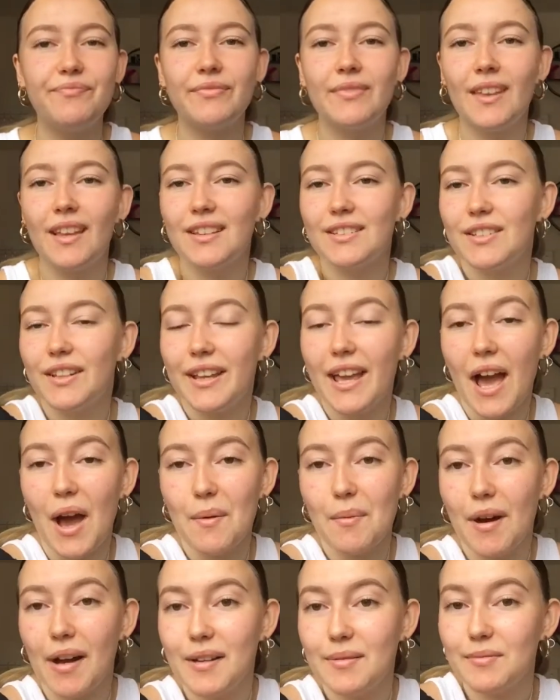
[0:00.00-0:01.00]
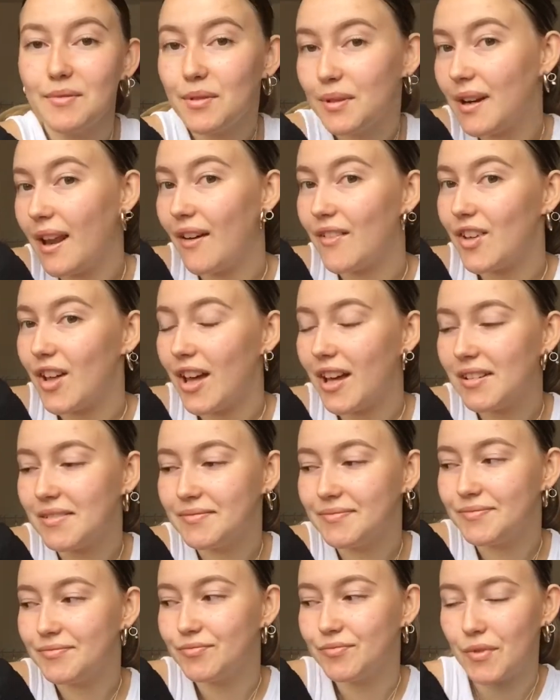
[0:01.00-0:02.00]
So yeah, welcome to another
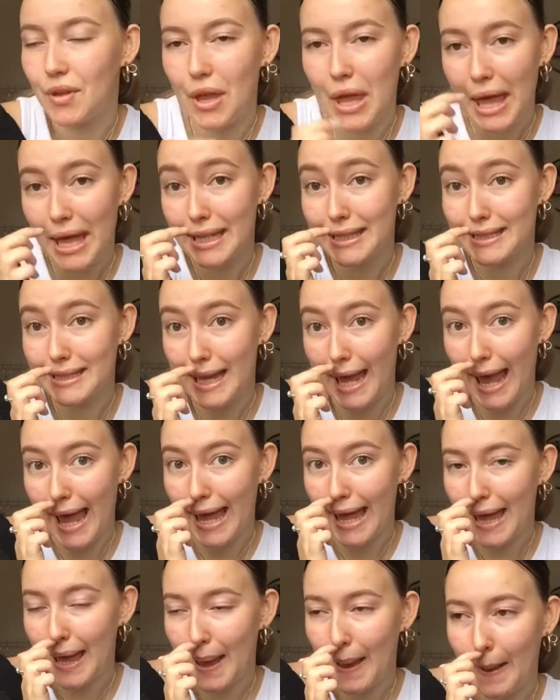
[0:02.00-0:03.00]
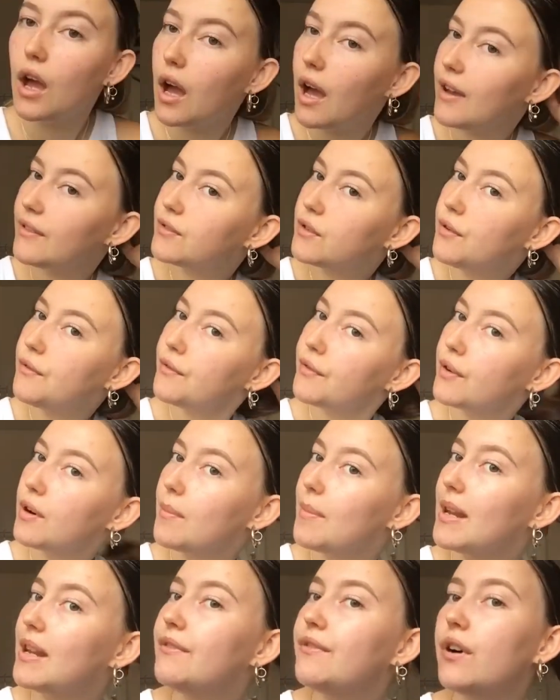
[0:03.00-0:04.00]
day. I've gone for a
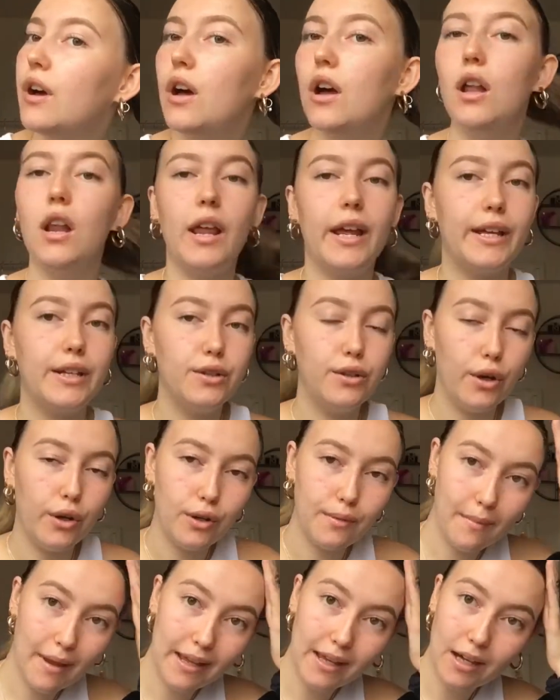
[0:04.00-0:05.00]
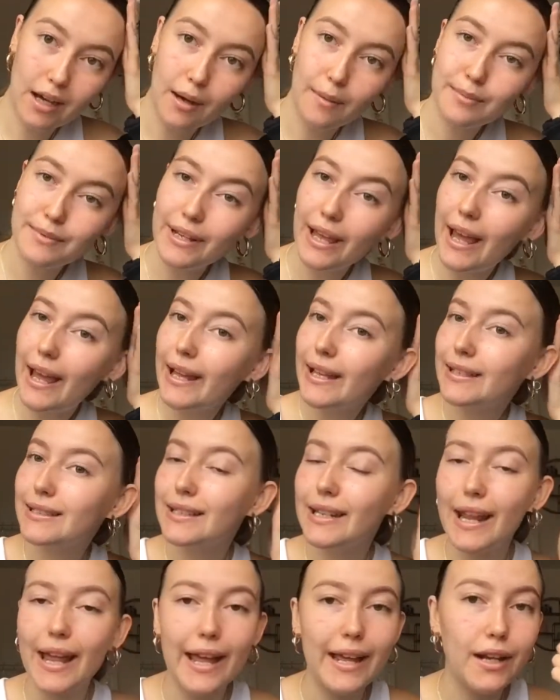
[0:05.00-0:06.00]
bit of a like no makeup day
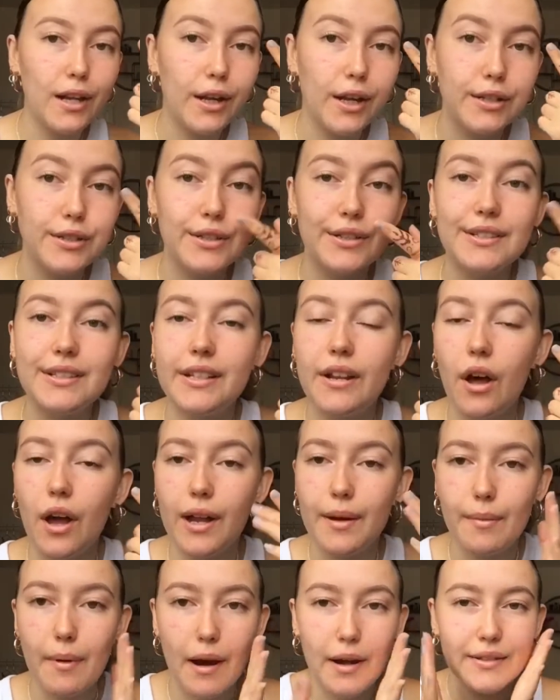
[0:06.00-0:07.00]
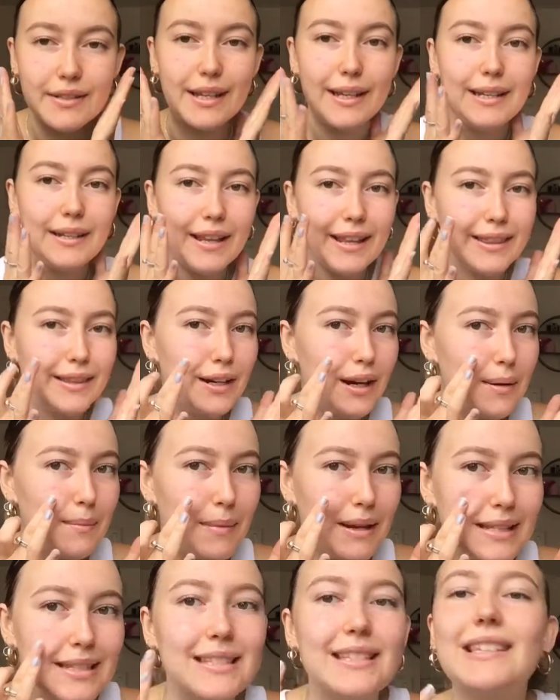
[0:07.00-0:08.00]
today. Like, I just did eyebrows and I feel like
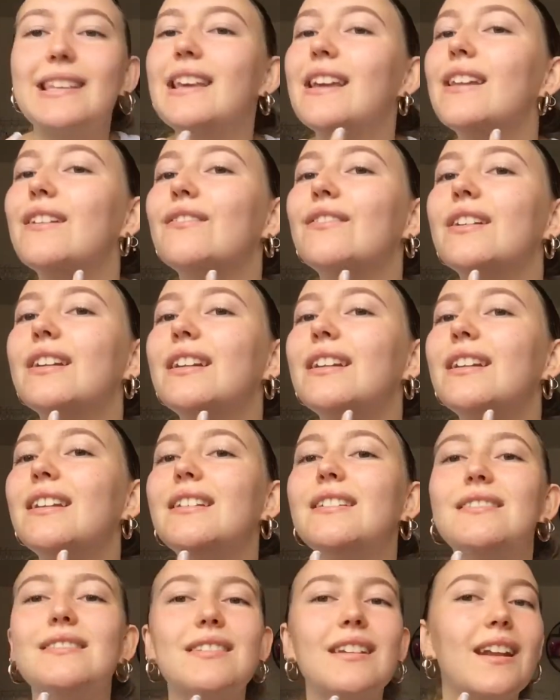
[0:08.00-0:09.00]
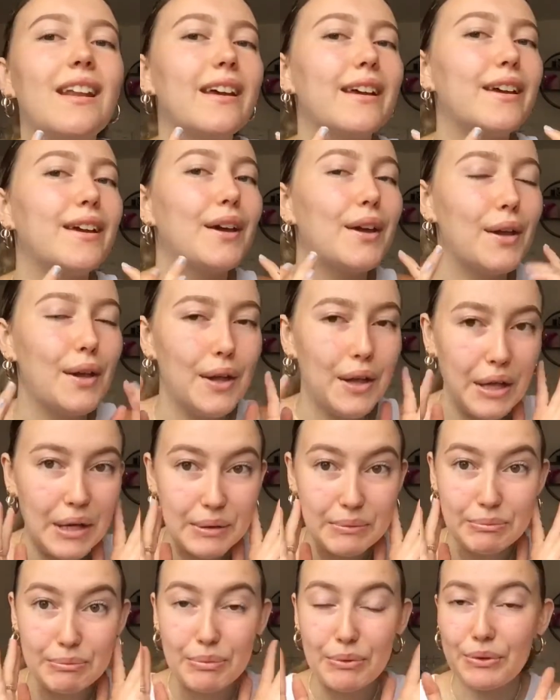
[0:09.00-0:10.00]
my skin really needs to like
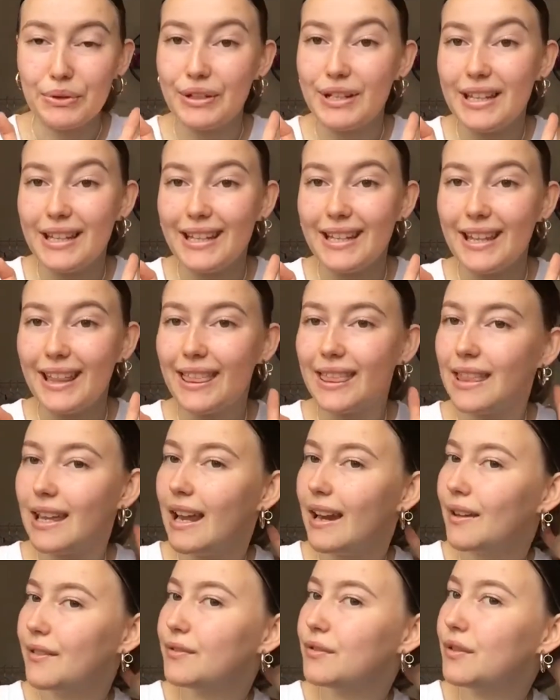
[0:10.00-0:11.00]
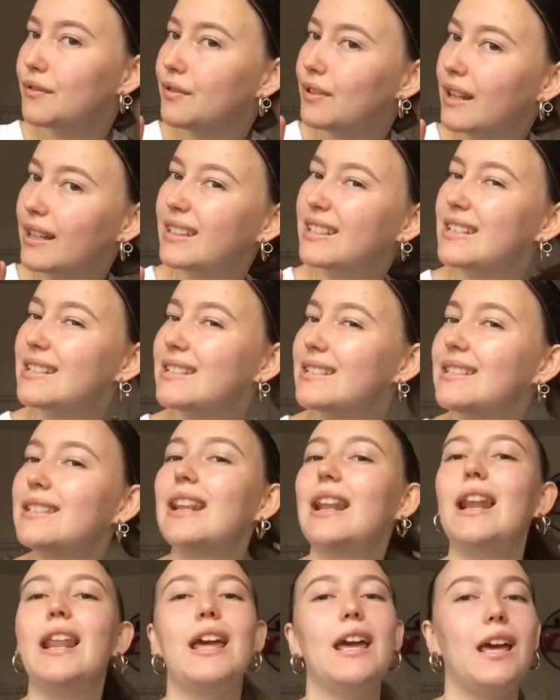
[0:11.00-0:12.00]
breathe, and I've gone for like this
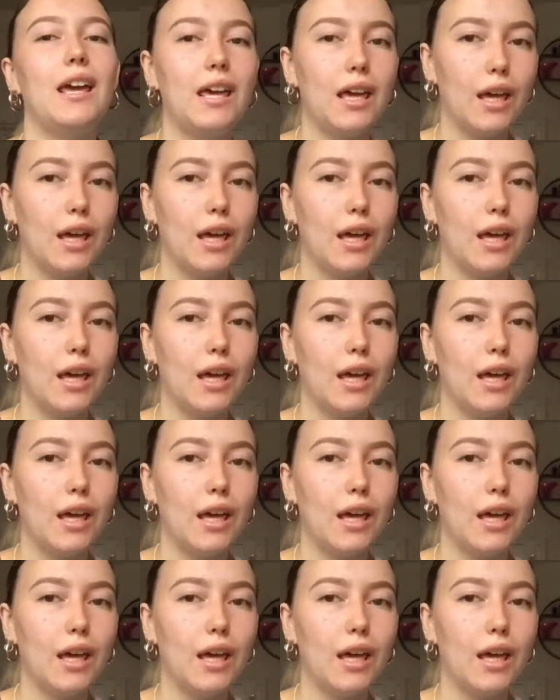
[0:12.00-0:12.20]
slick